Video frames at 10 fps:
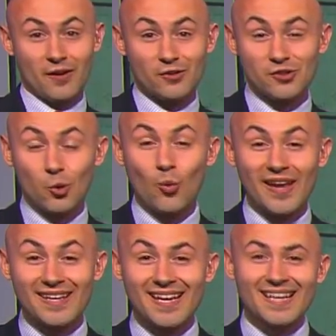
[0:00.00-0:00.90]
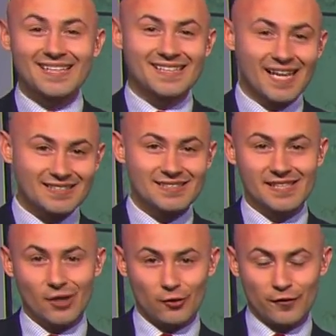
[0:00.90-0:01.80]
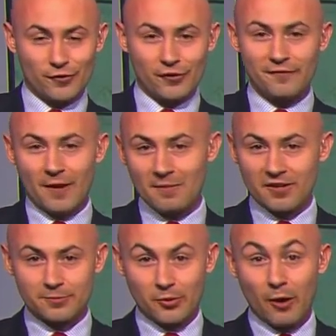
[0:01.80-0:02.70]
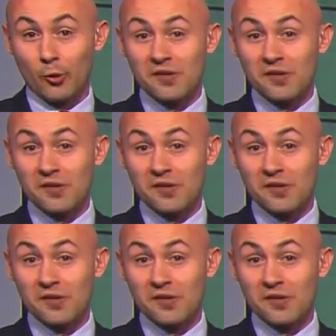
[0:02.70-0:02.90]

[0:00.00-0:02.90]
and also wind gusting over 35 miles per hour.